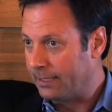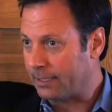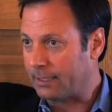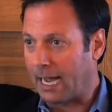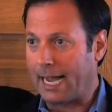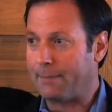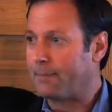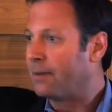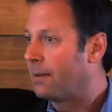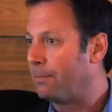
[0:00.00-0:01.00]
decide
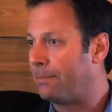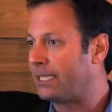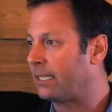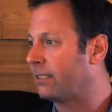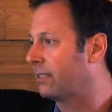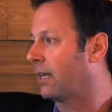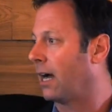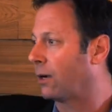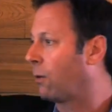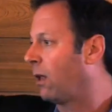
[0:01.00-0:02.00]
business
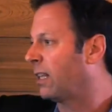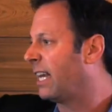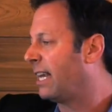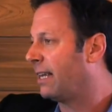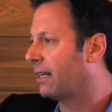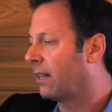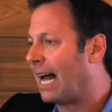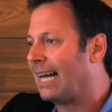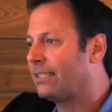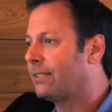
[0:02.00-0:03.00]
quality
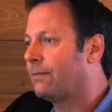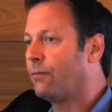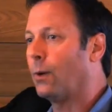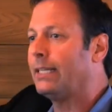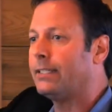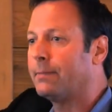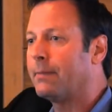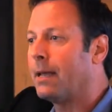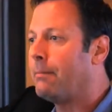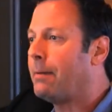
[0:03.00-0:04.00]
class voice
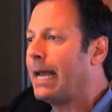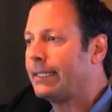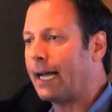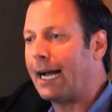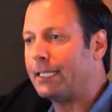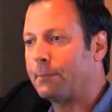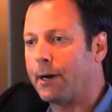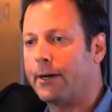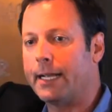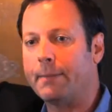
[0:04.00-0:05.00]
maybe has the highest
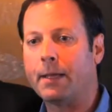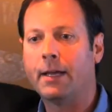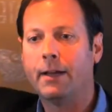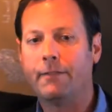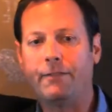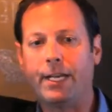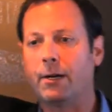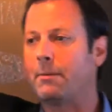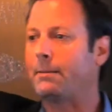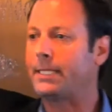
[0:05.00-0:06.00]
priority,
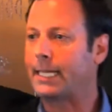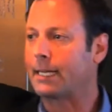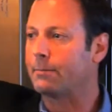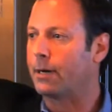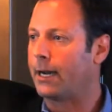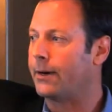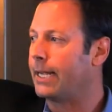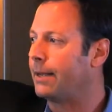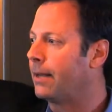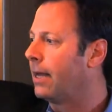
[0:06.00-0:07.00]
video maybe second
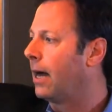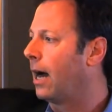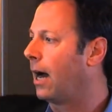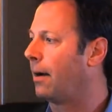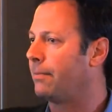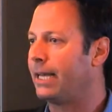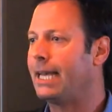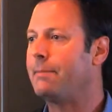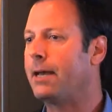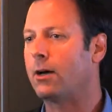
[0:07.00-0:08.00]
priority,
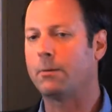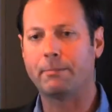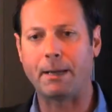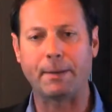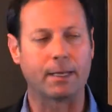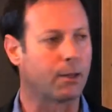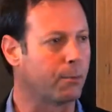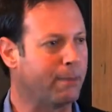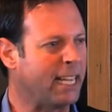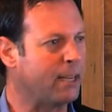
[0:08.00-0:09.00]
email maybe a
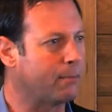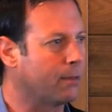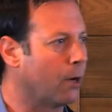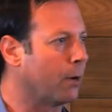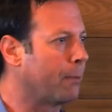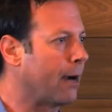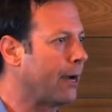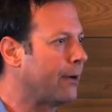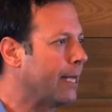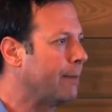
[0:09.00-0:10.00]
little medium, lower
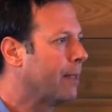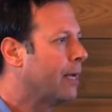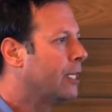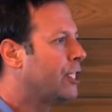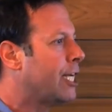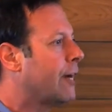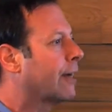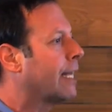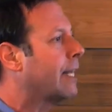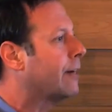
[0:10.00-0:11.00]
priority,
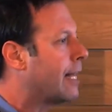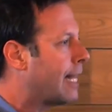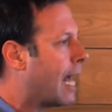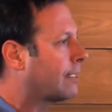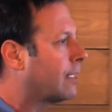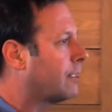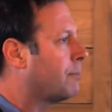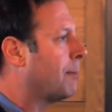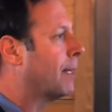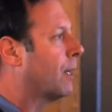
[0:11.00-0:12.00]
generic internet access
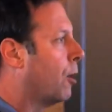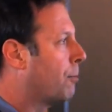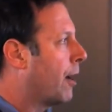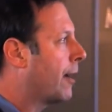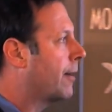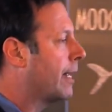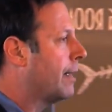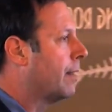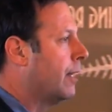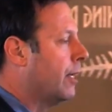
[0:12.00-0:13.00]
maybe low
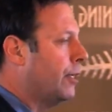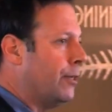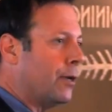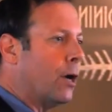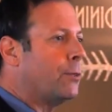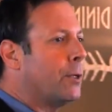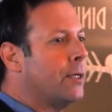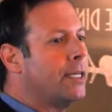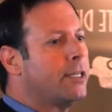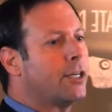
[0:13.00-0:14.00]
priority. You go through
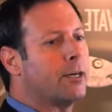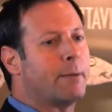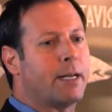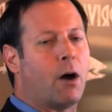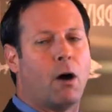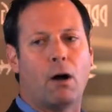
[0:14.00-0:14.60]
and you determine